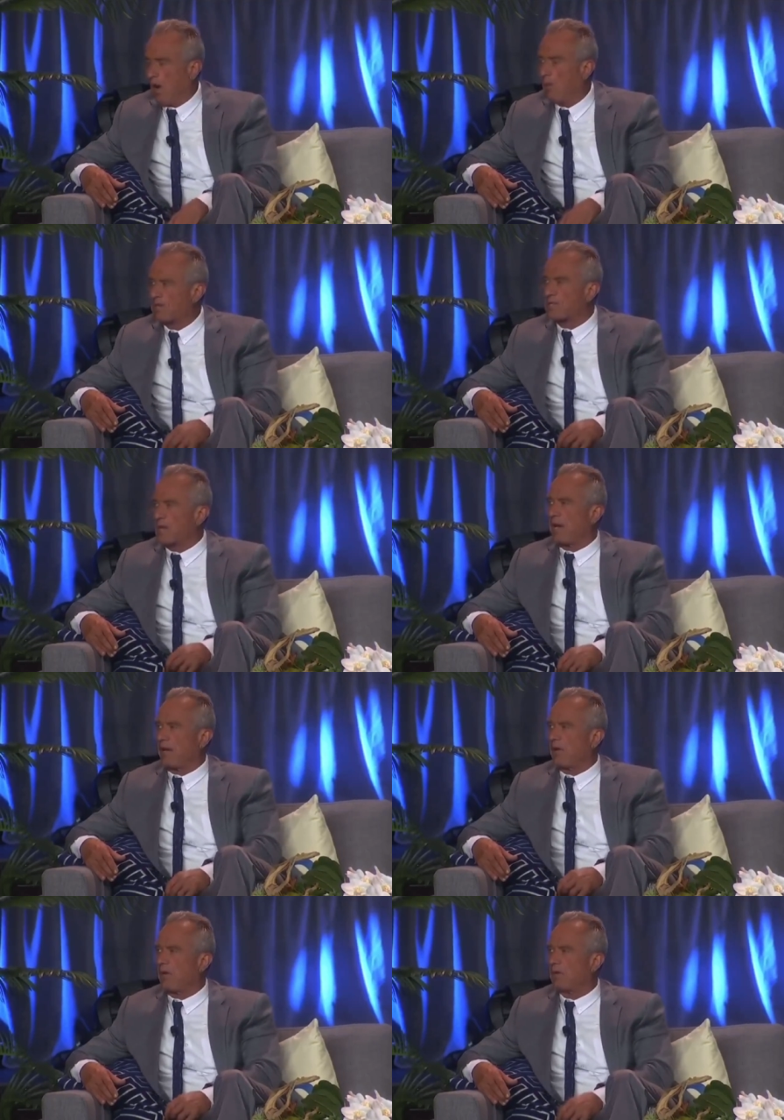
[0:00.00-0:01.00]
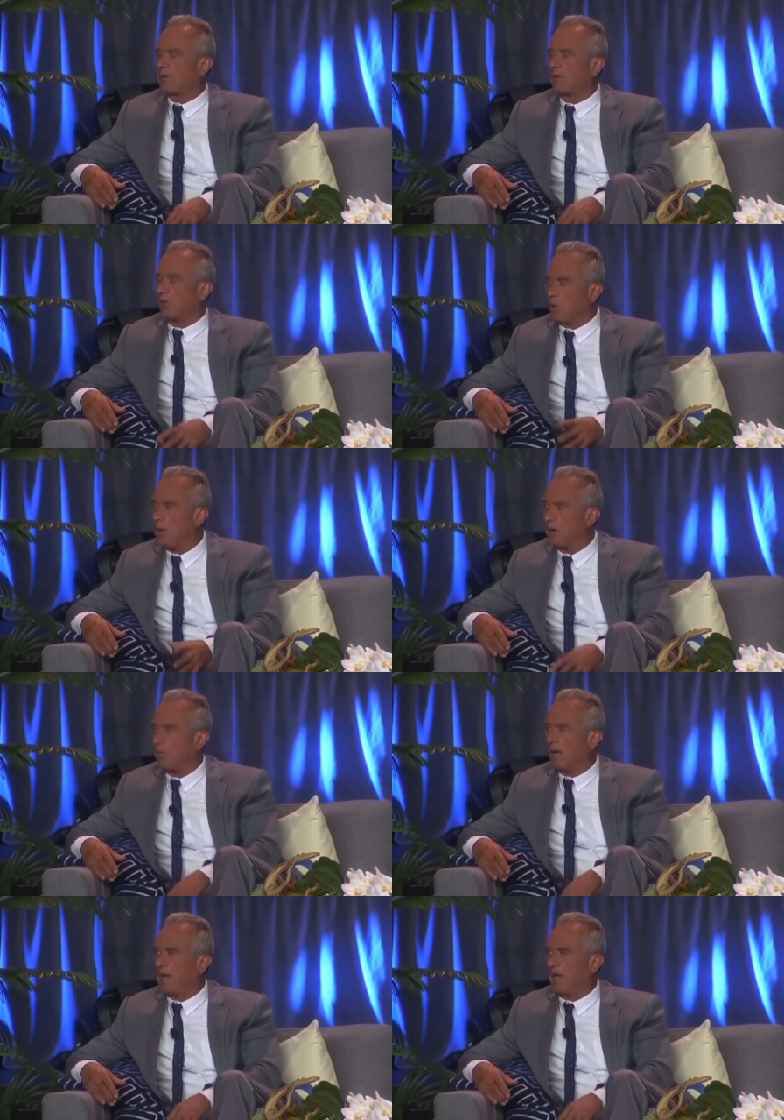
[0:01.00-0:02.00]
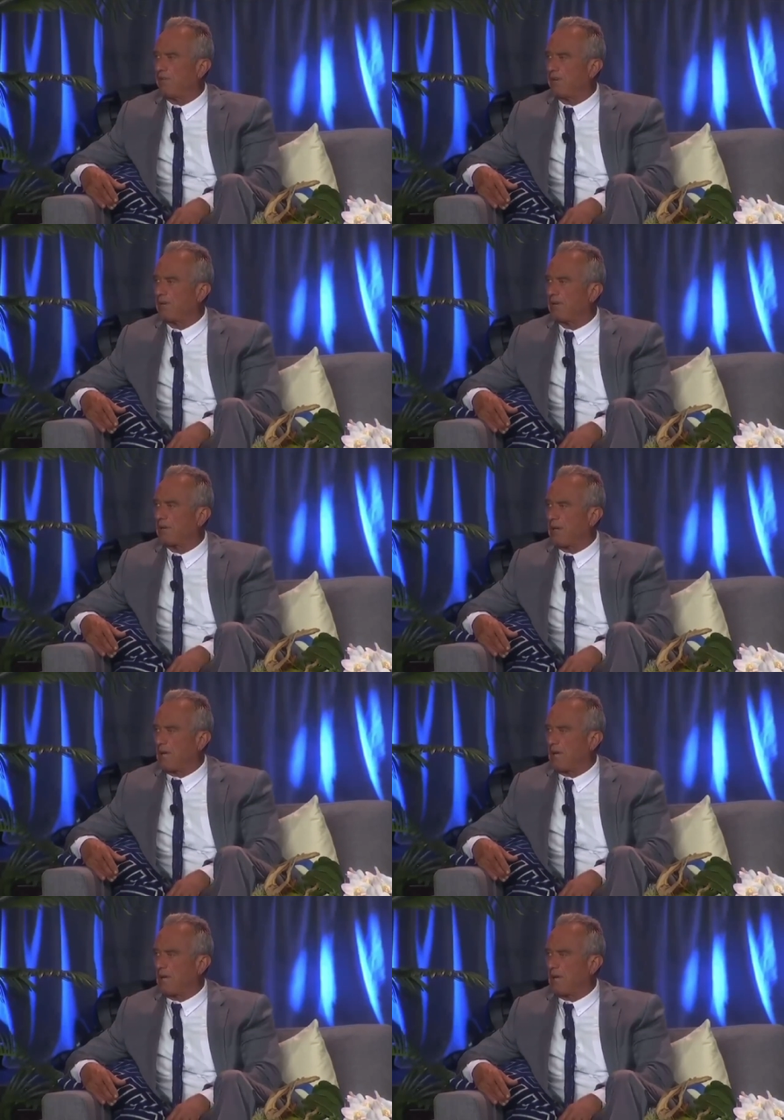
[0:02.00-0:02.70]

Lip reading: homicidal, criminal behavior.